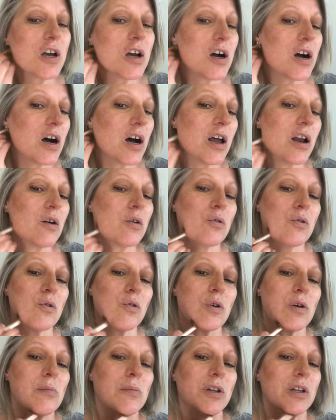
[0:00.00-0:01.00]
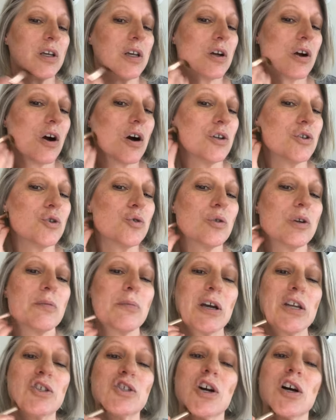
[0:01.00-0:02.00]
I don't normally contour
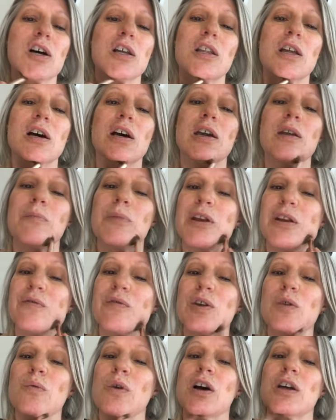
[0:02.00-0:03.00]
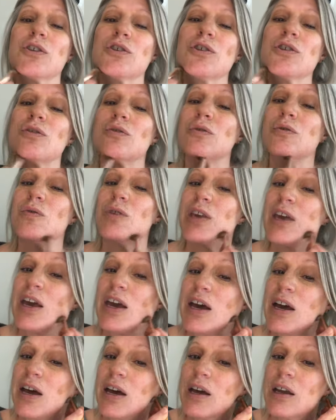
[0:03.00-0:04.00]
my jawline, but if you want to, you
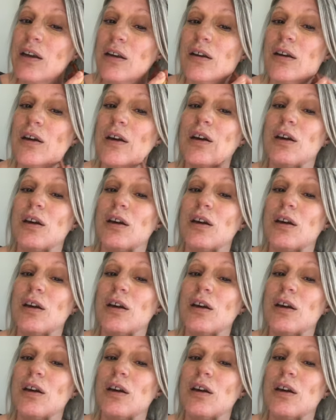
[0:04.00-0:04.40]
can.